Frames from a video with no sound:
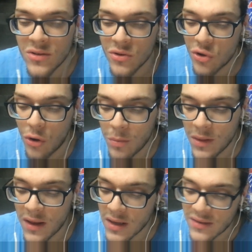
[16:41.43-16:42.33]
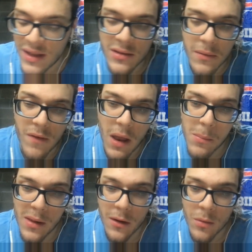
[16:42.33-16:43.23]
years old. With like, it's not some Von
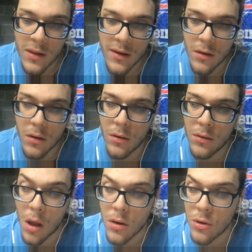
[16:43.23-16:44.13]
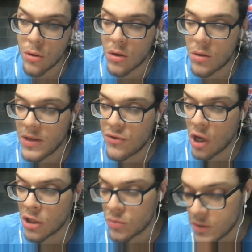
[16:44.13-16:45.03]
Miller. We're like, oh god, you're gonna be
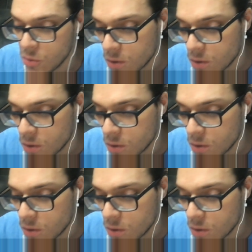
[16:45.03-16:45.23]
dust when you